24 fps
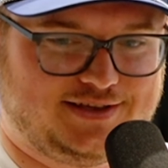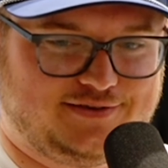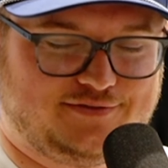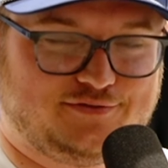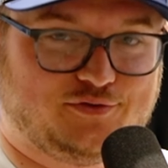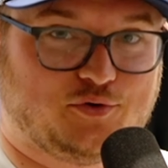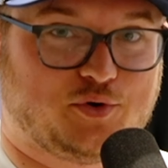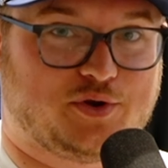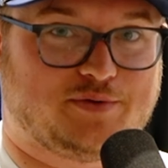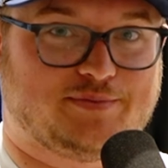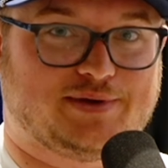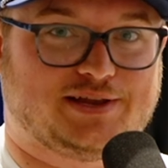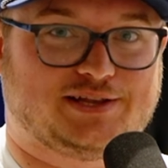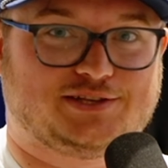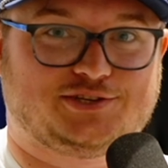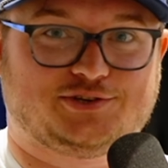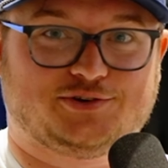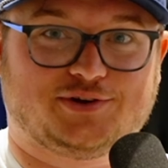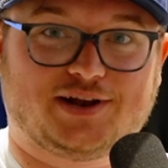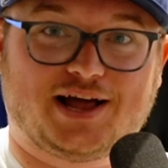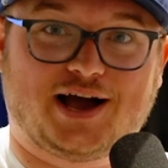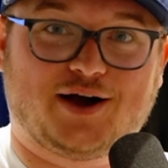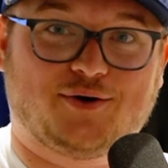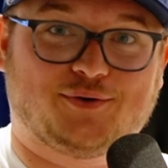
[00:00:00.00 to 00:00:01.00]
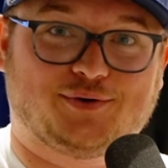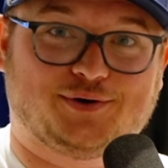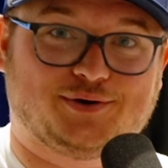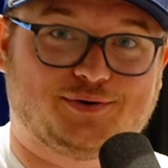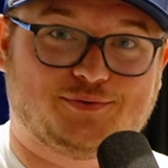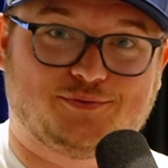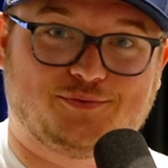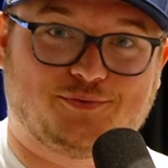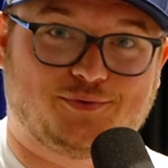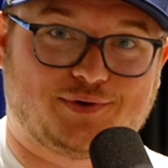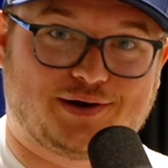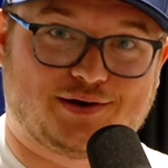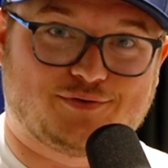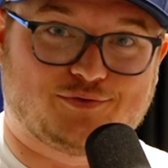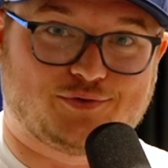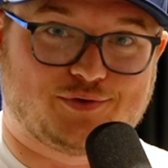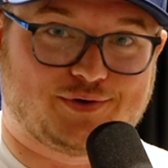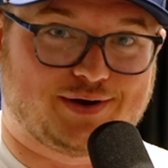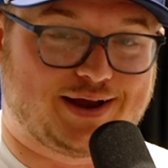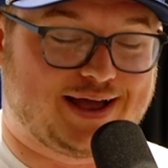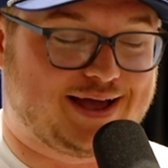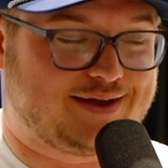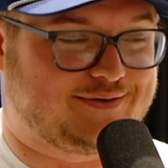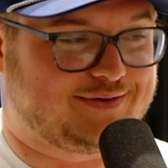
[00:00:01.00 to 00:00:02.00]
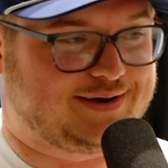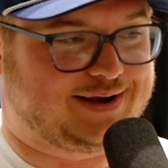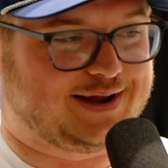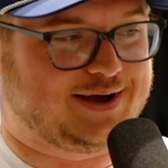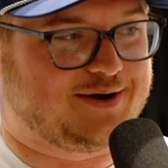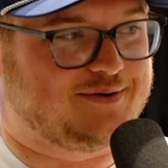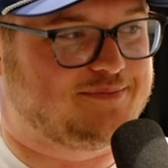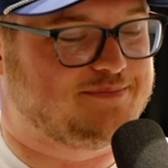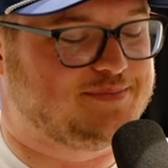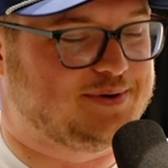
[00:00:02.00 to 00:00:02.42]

40 minutes or an hour, whatever yeah. we're at right now.